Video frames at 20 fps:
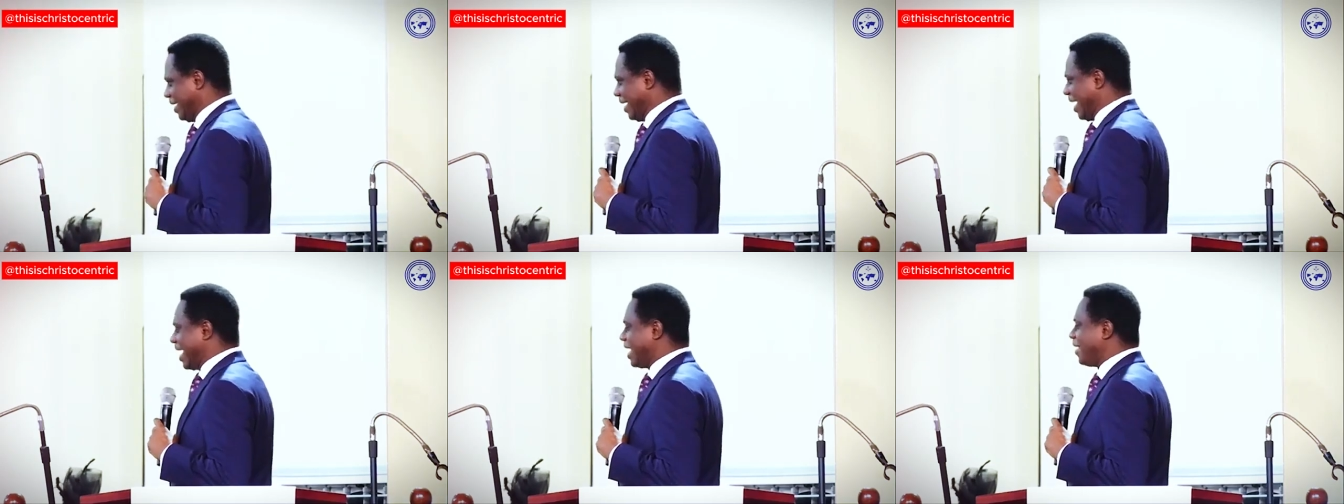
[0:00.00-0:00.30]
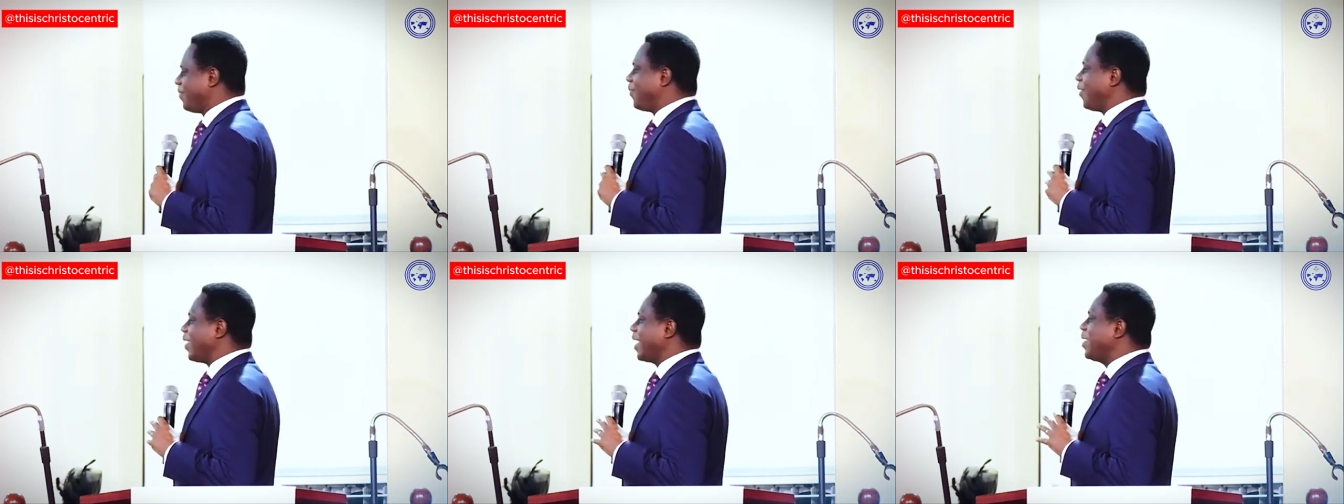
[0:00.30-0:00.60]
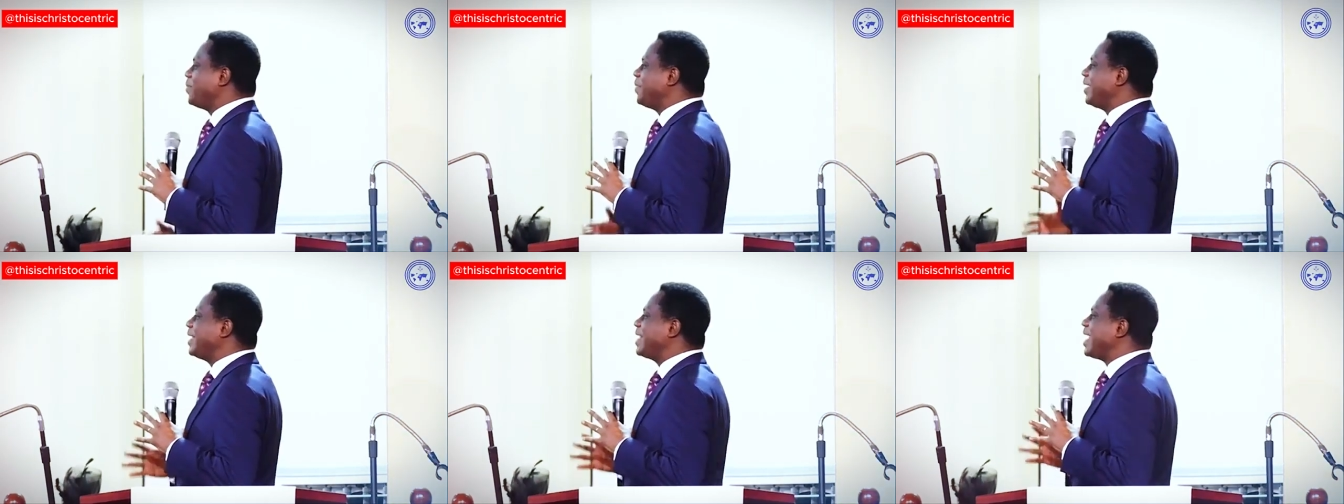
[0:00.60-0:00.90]
And for
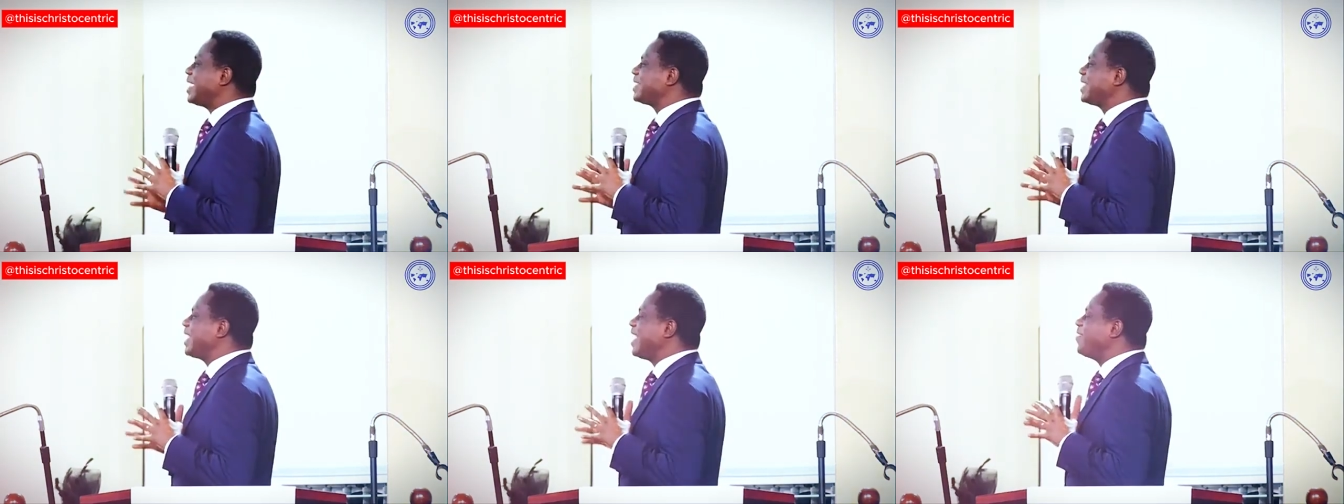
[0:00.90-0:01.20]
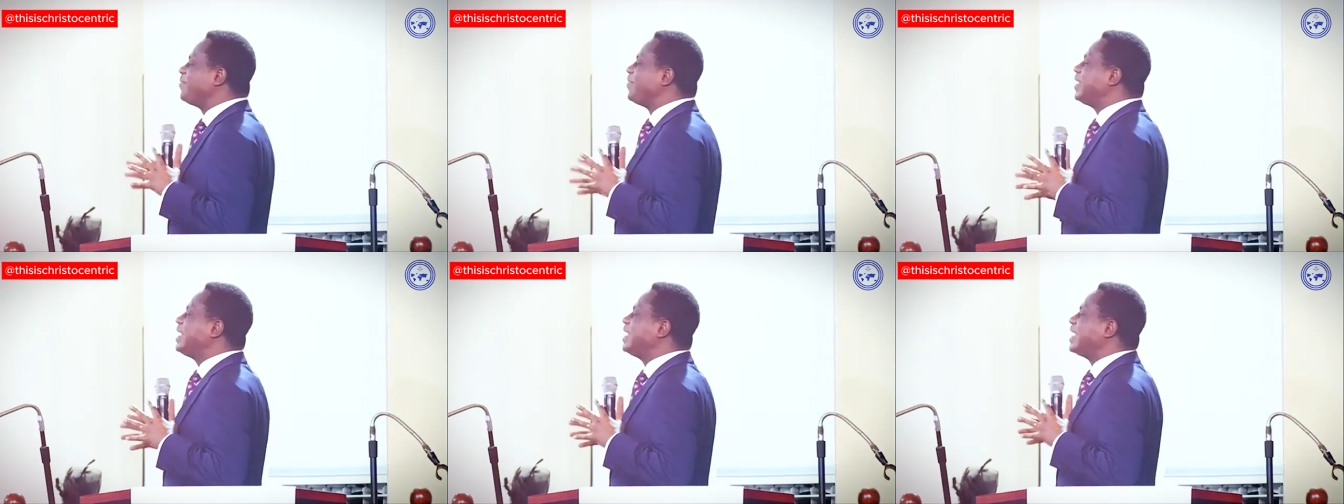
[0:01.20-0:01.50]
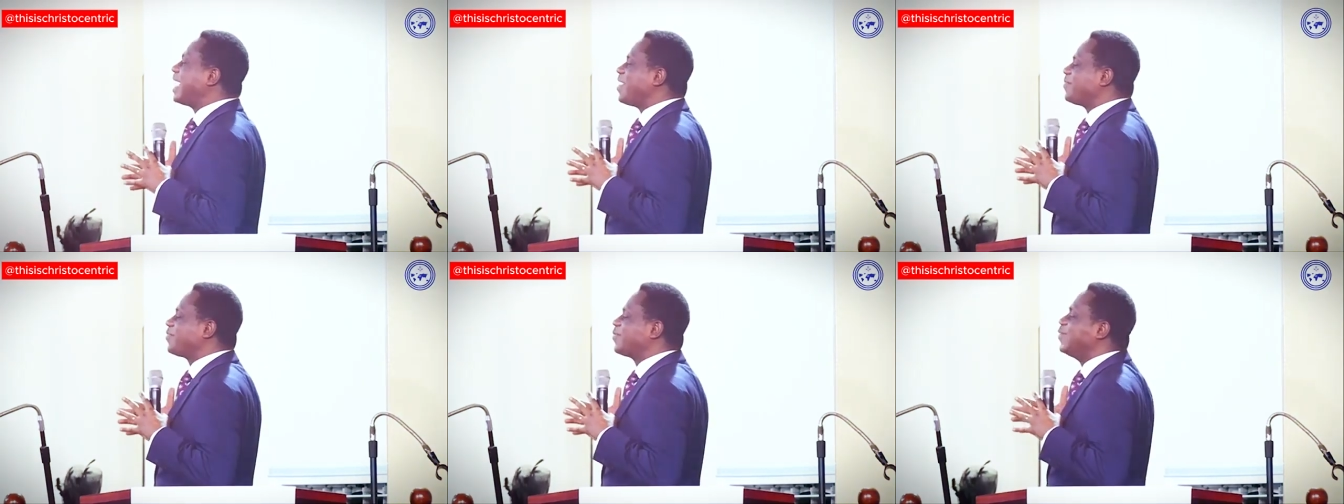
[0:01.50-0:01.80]
him, he doesn't
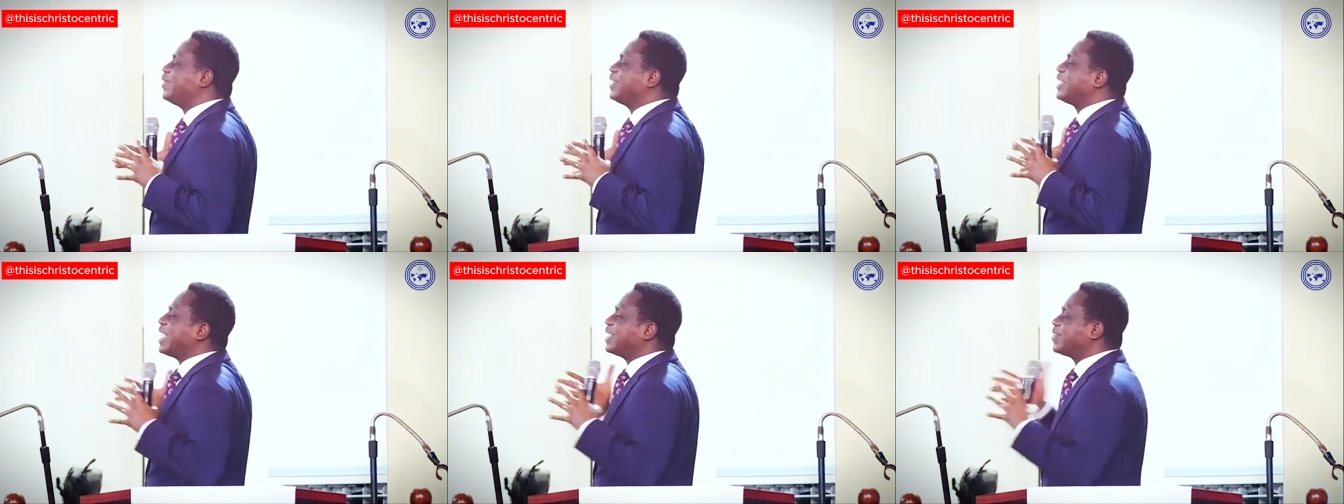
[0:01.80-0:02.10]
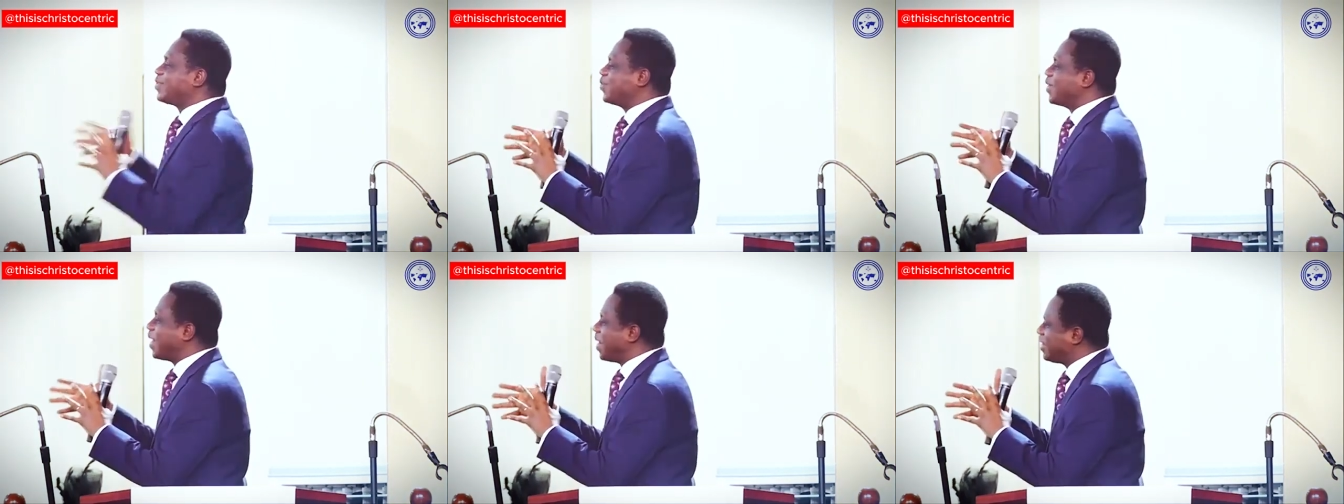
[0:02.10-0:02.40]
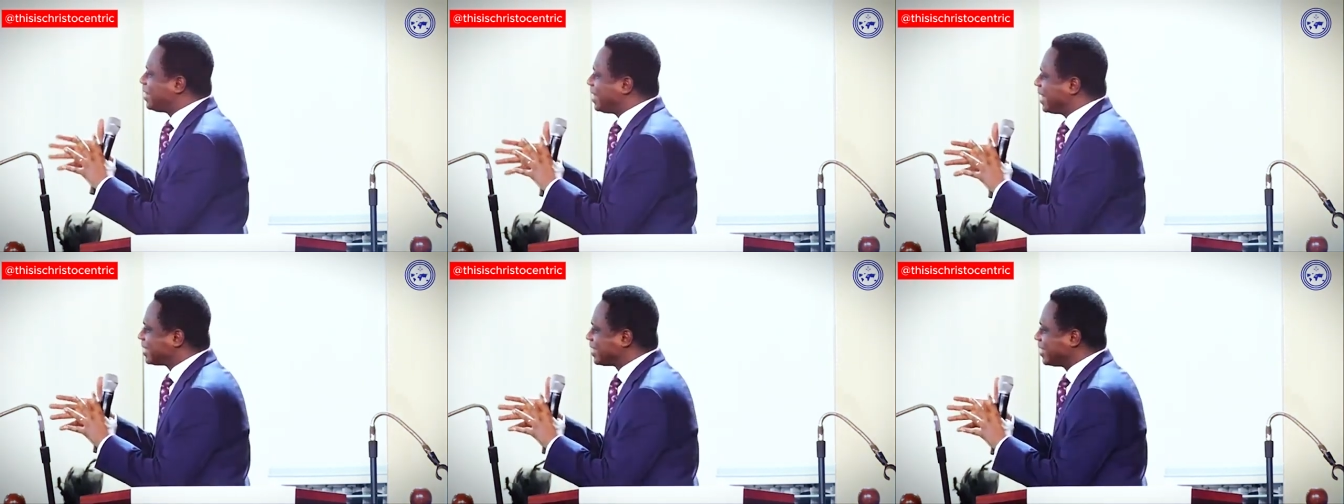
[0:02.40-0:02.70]
even have to get to a
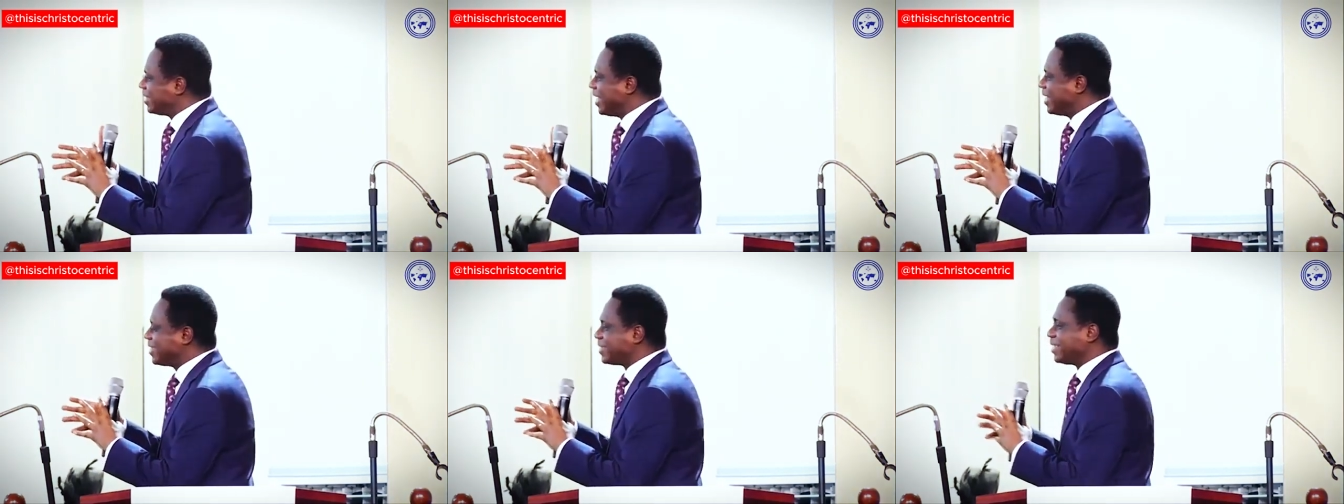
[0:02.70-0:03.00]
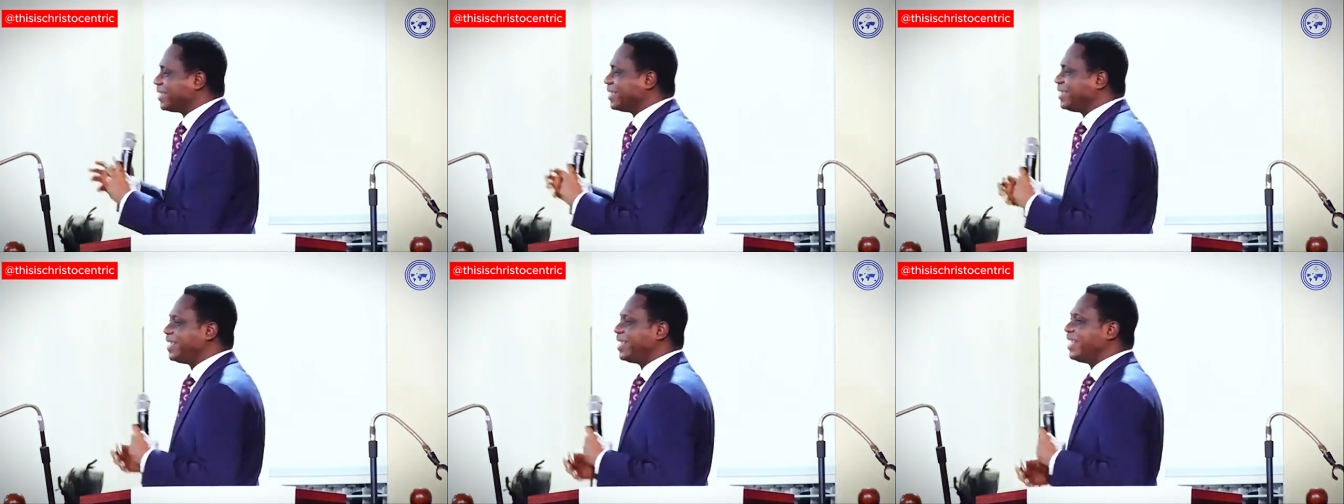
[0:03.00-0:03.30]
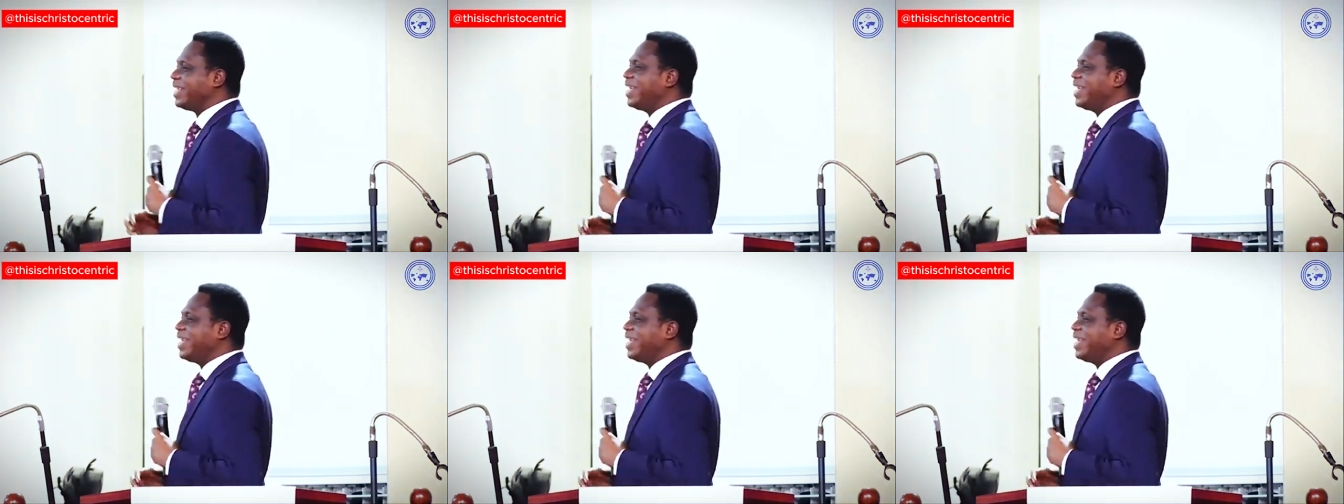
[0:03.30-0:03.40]
destination.